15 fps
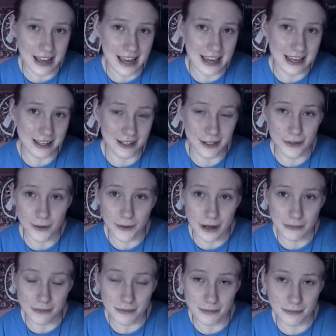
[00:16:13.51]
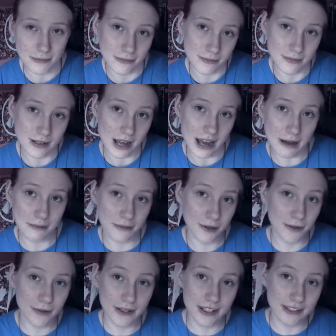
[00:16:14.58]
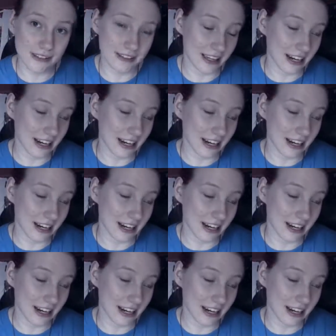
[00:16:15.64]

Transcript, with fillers: "Hey, you know, I'm I'm going.